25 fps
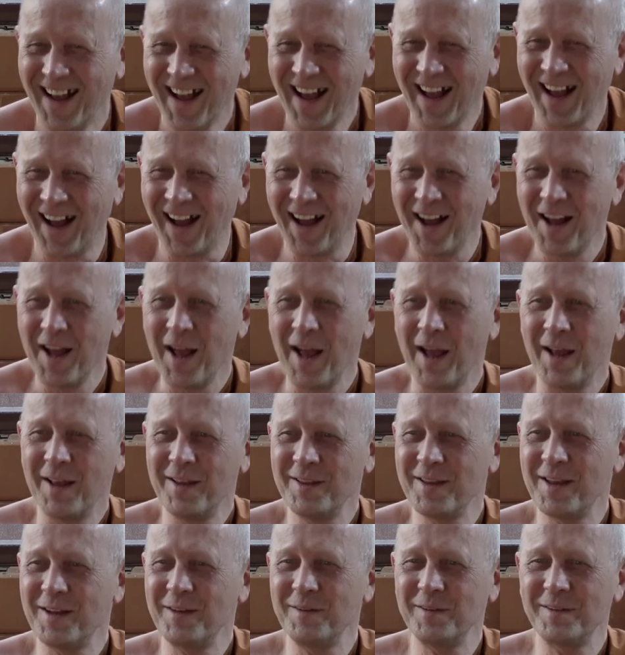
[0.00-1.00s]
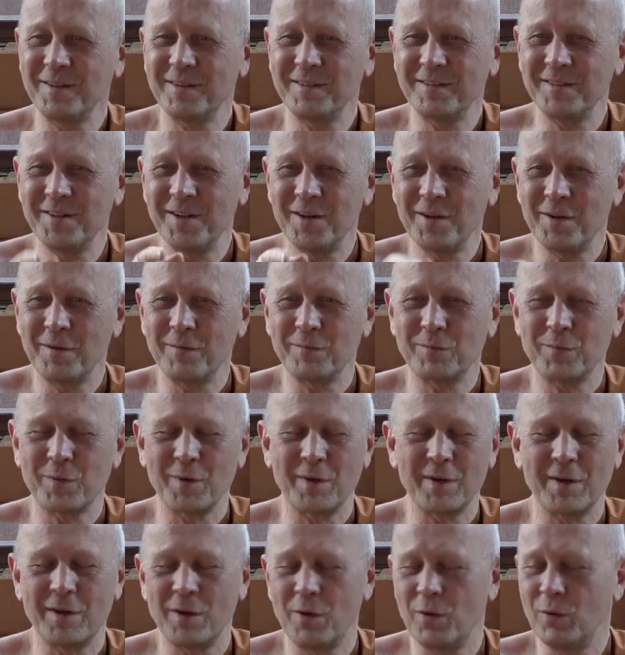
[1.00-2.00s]
Huh? And then, yeah,
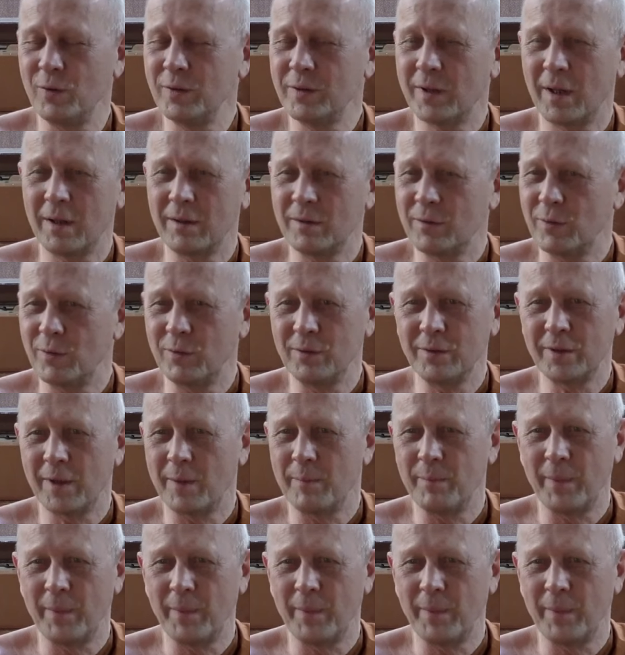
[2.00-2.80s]
Luangta, Luangta